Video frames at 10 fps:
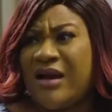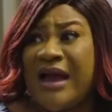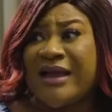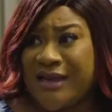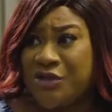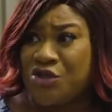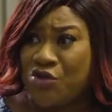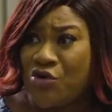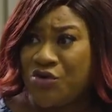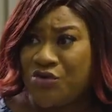I can
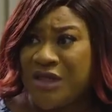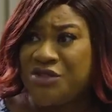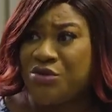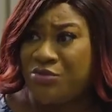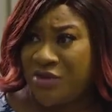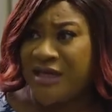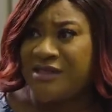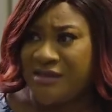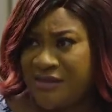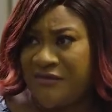assure you that your brother
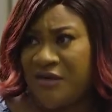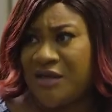is in safe